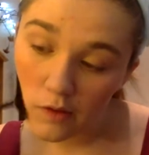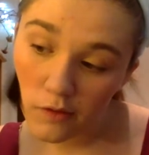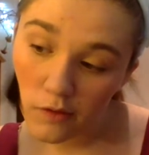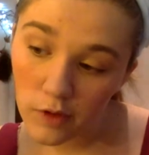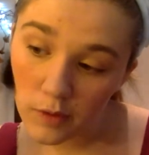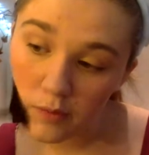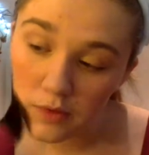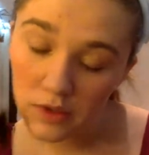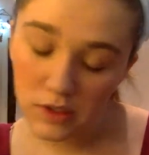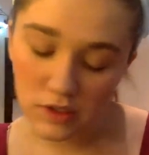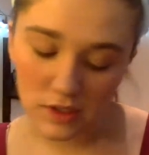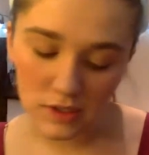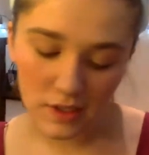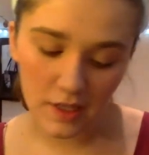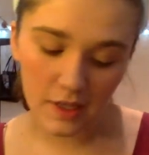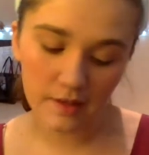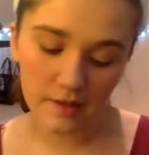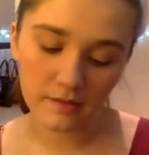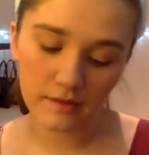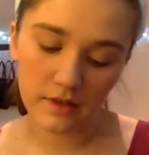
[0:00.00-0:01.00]
from the
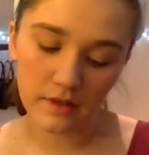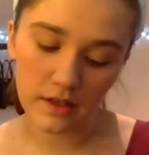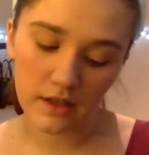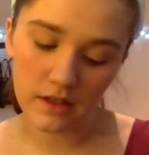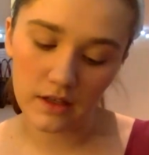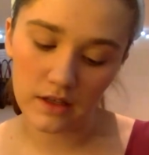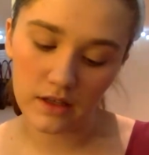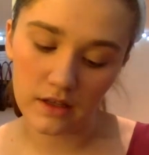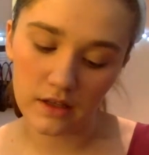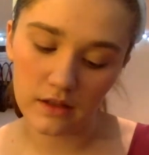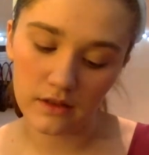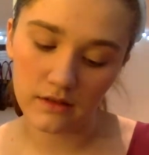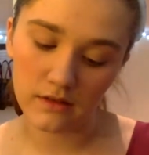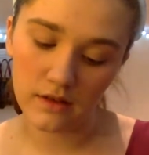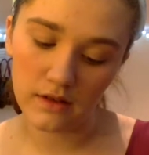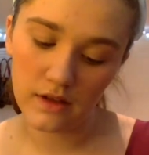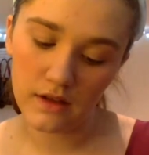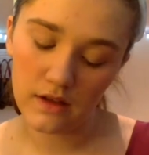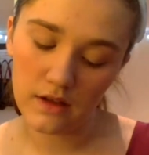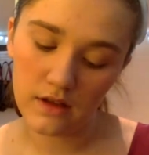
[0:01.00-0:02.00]
set, and